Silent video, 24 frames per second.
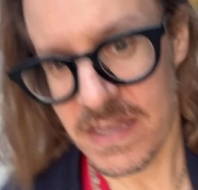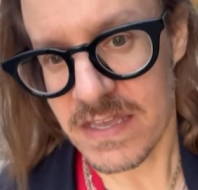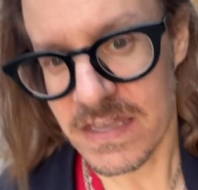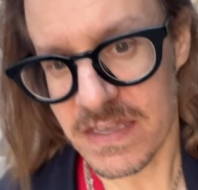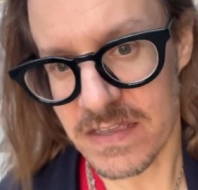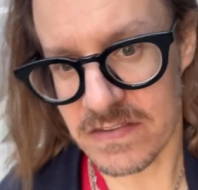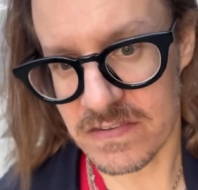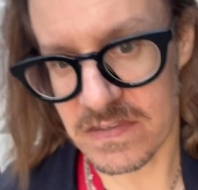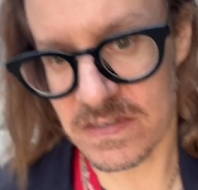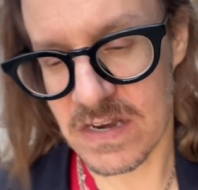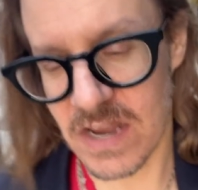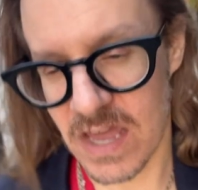
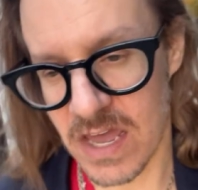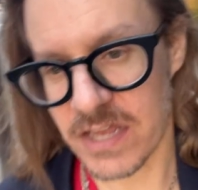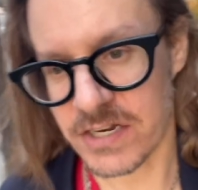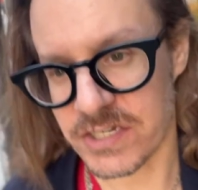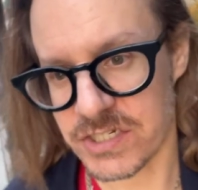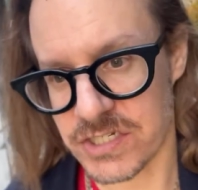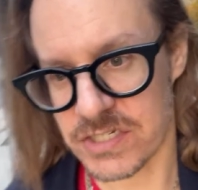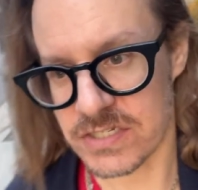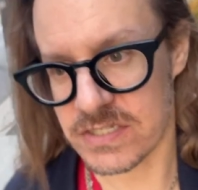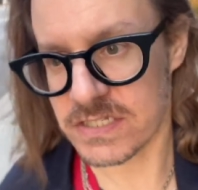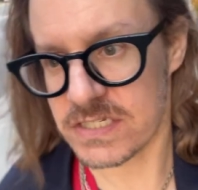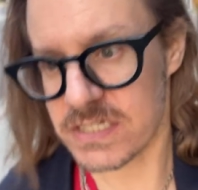is not
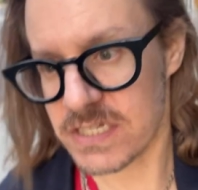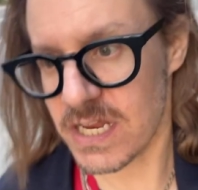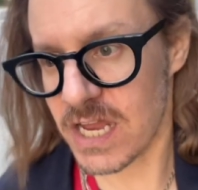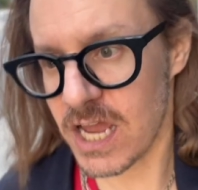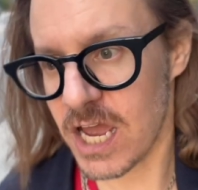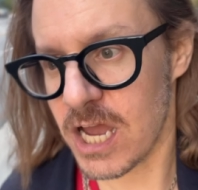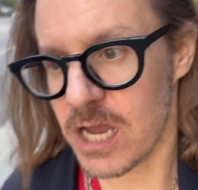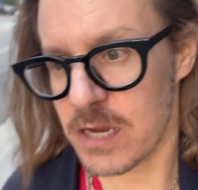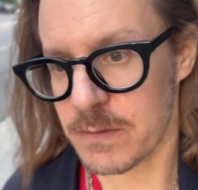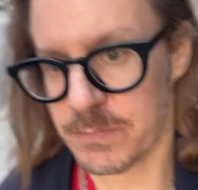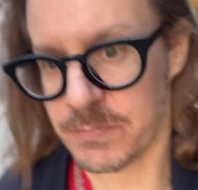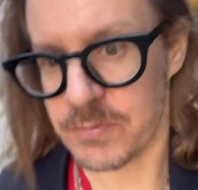just to
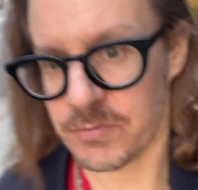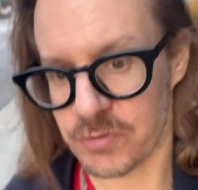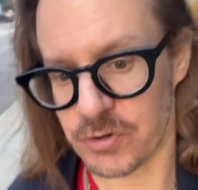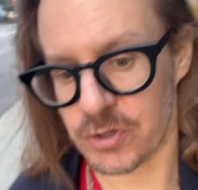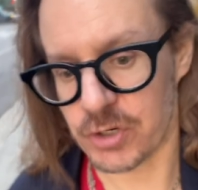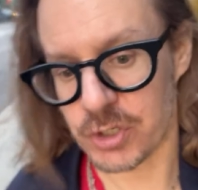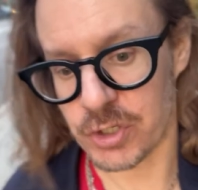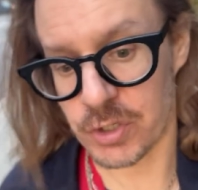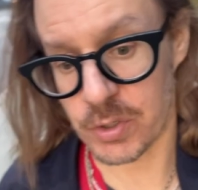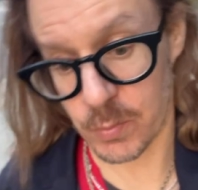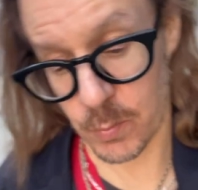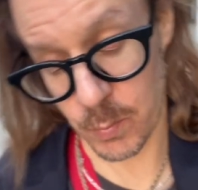
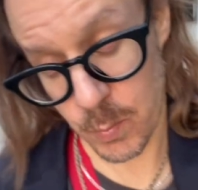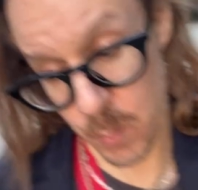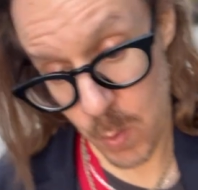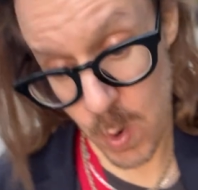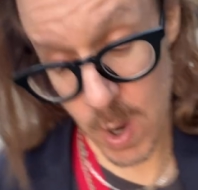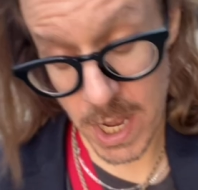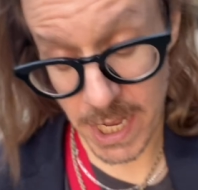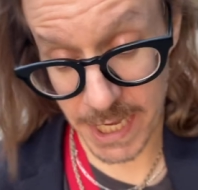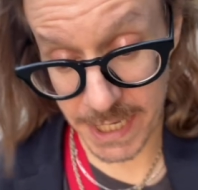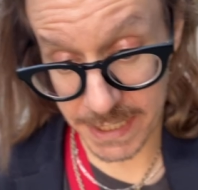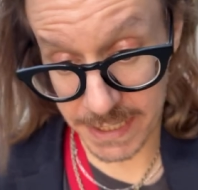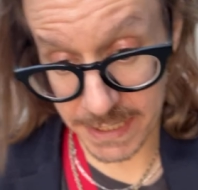uproot
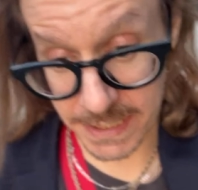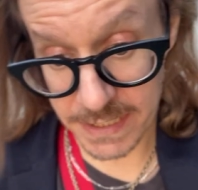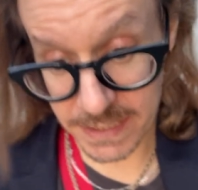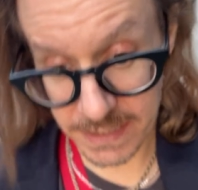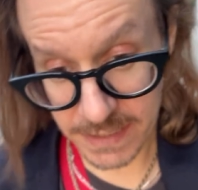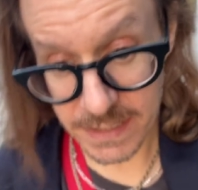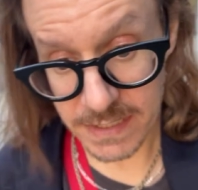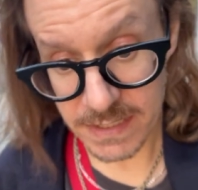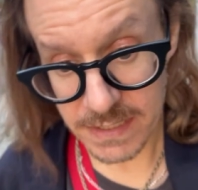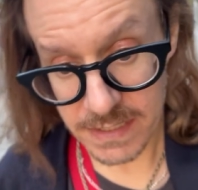one,